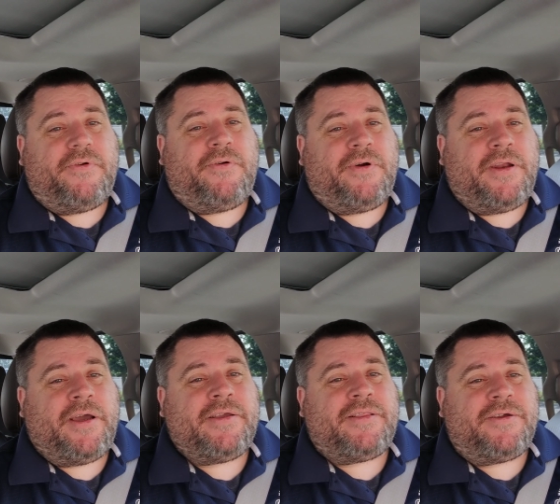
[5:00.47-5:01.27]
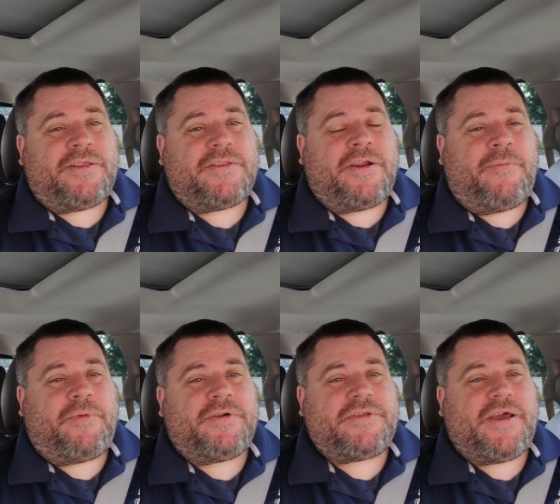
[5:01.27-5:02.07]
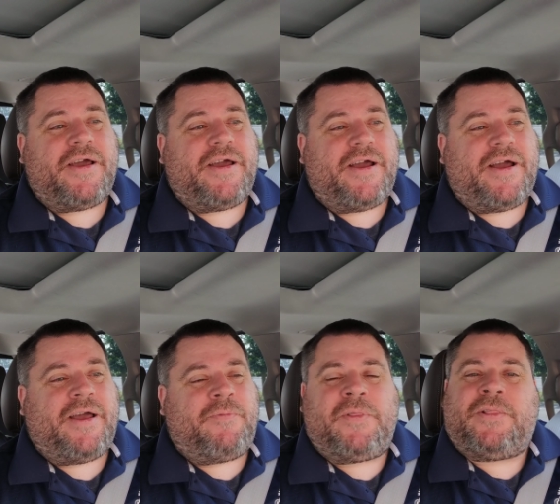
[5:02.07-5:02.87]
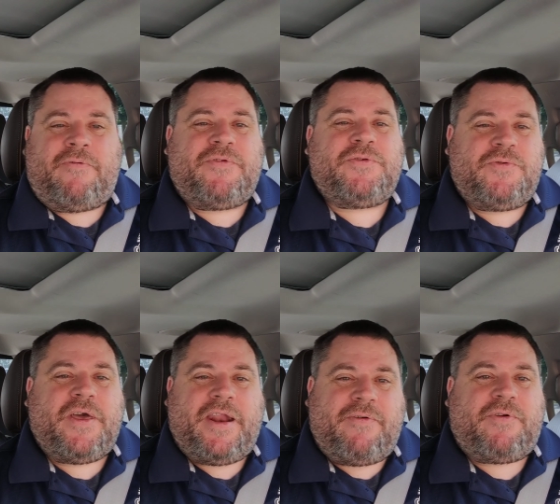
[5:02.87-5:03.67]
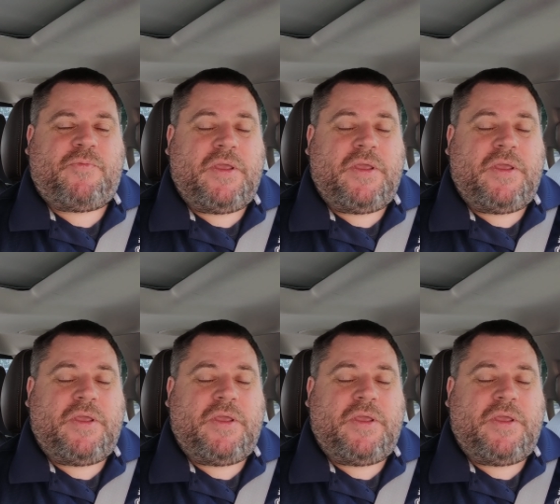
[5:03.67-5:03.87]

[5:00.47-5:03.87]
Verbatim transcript: When I looked at the numbers, uh, I would love to do that every